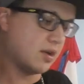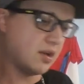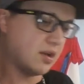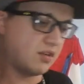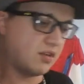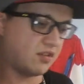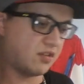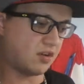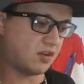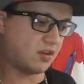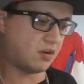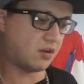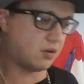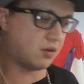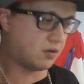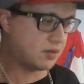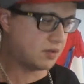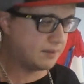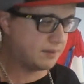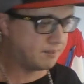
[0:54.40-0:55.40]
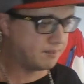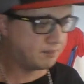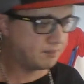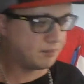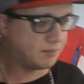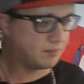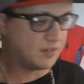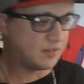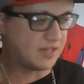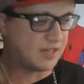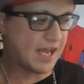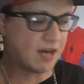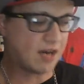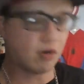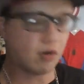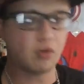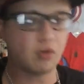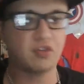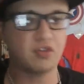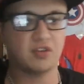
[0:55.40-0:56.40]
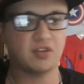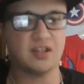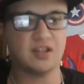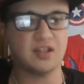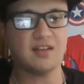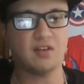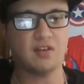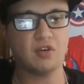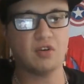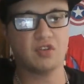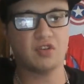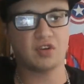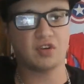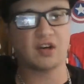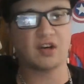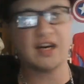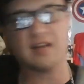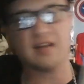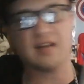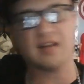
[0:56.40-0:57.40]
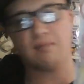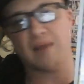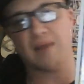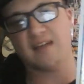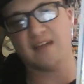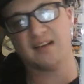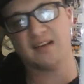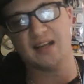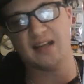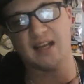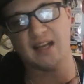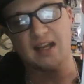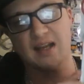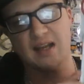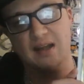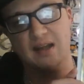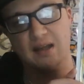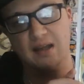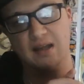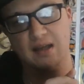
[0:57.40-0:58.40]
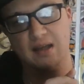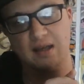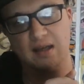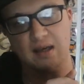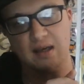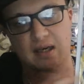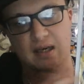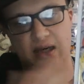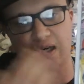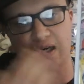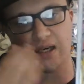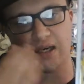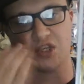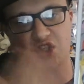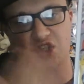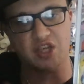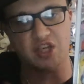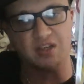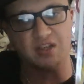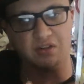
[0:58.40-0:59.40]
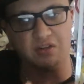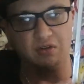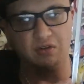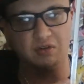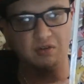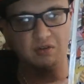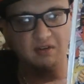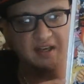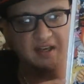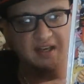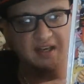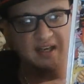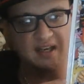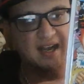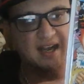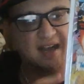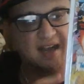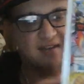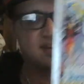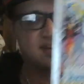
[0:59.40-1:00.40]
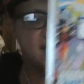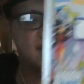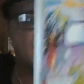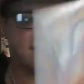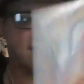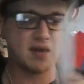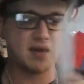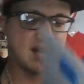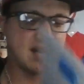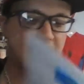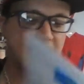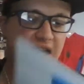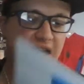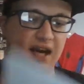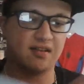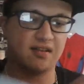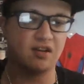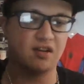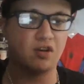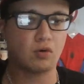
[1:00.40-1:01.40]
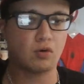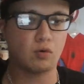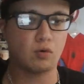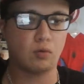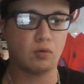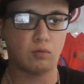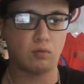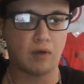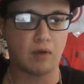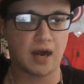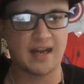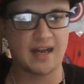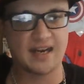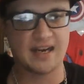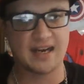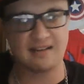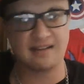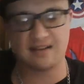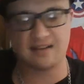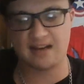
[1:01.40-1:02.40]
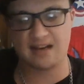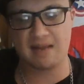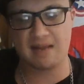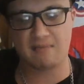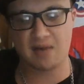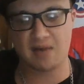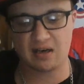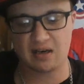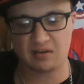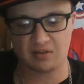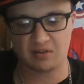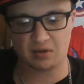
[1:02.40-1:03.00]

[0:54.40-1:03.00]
So that whole this whole story is basically uh, J2, he has a nightmare and he doesn't know why he has a nightmare.